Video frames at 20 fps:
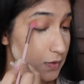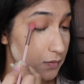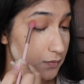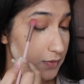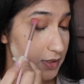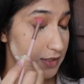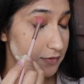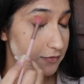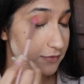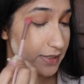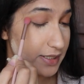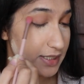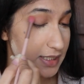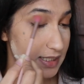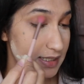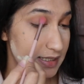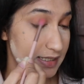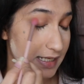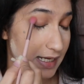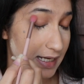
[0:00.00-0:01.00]
With a
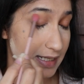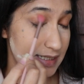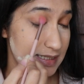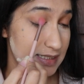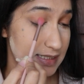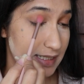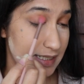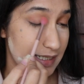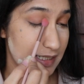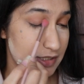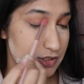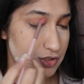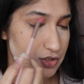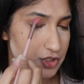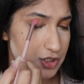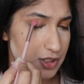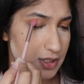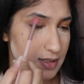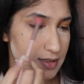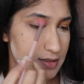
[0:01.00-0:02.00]
very light hand,
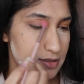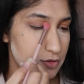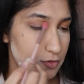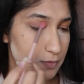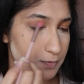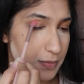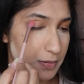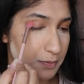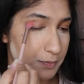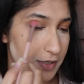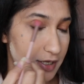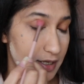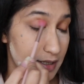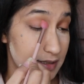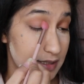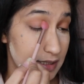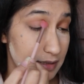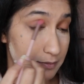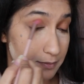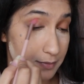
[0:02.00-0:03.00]
just to
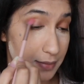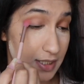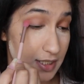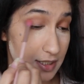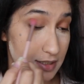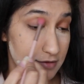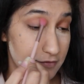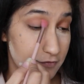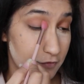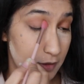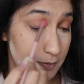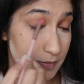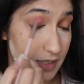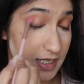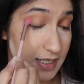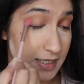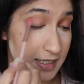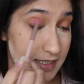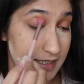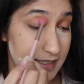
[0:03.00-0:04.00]
prepare the base for
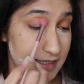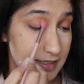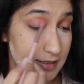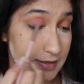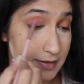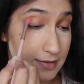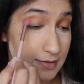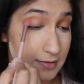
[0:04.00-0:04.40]
my eye.